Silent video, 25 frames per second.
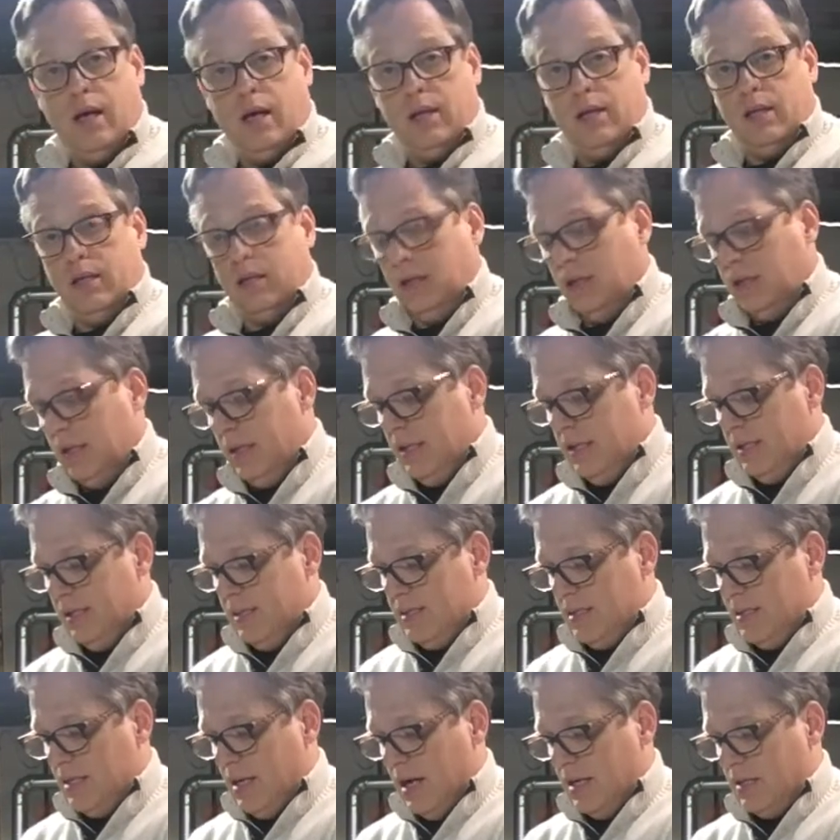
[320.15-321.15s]
the lid
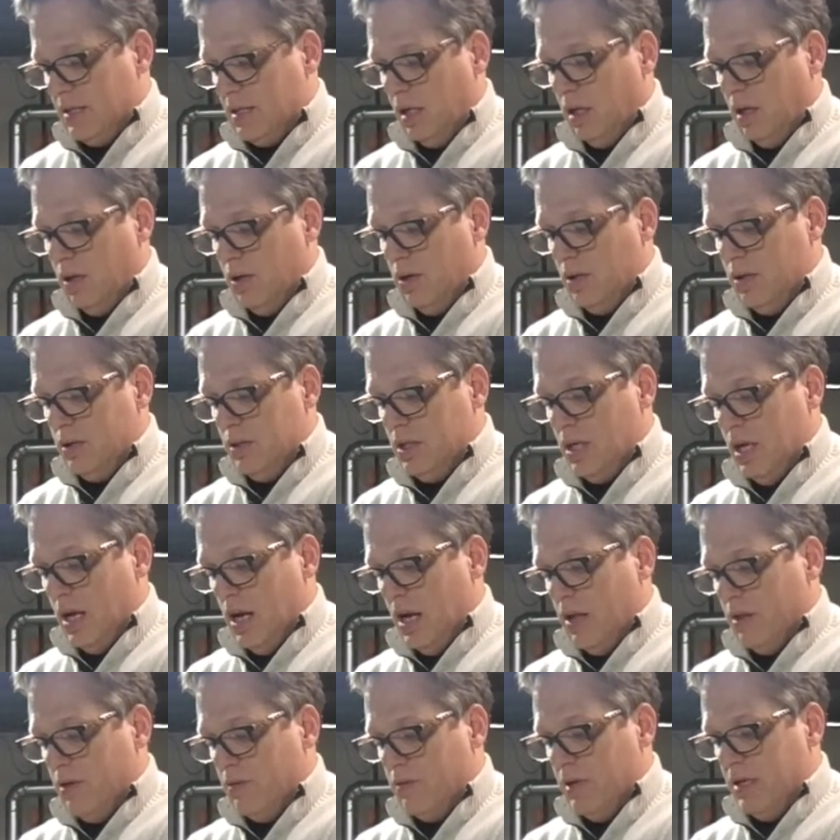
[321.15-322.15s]
stays closed.
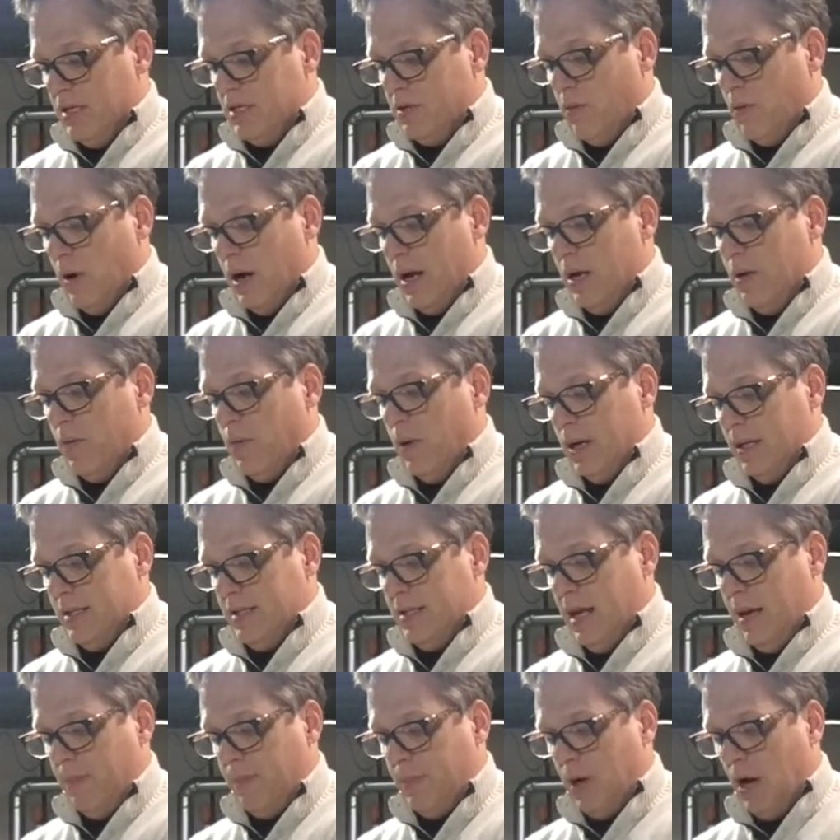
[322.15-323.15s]
The reason why you want to
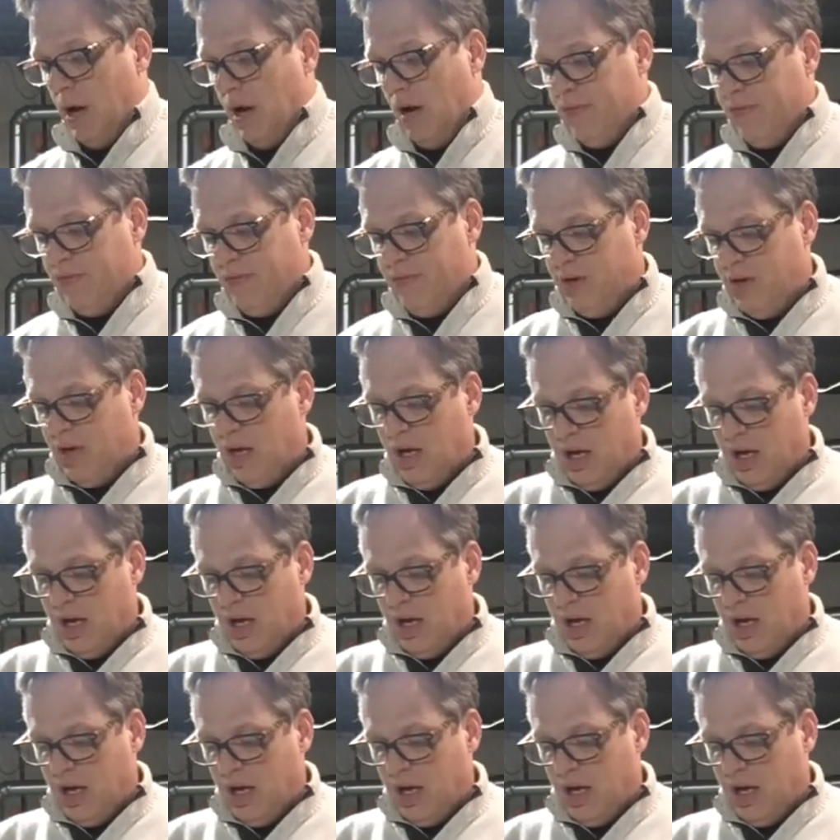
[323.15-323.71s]
tape it off